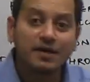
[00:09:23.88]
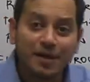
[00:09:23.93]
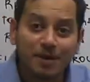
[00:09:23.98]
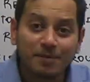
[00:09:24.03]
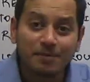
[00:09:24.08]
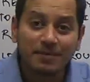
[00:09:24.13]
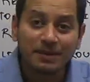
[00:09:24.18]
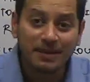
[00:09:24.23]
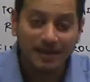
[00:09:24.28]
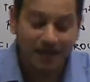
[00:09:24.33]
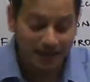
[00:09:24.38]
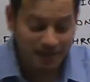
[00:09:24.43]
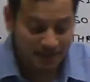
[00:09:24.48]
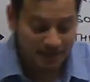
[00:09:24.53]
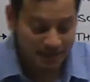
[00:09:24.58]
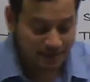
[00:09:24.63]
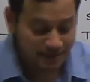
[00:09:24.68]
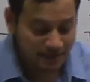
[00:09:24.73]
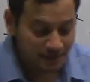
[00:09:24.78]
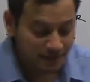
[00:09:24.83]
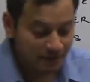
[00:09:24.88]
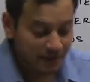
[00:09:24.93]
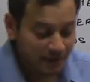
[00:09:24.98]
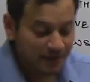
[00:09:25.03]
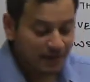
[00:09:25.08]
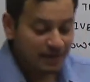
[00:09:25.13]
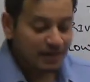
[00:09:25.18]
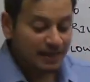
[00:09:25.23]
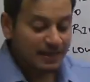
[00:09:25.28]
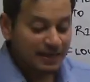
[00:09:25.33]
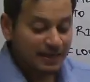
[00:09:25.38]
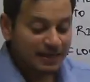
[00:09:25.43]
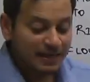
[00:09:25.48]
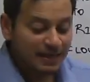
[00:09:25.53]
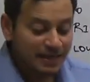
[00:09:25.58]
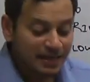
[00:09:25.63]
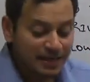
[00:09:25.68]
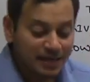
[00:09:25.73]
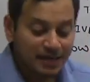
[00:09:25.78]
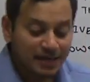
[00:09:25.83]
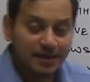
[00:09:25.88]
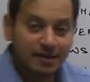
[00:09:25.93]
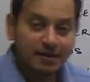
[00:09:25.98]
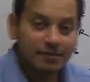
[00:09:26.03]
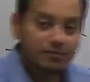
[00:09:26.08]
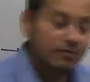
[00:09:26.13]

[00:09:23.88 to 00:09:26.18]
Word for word: Narmada is river Hiran,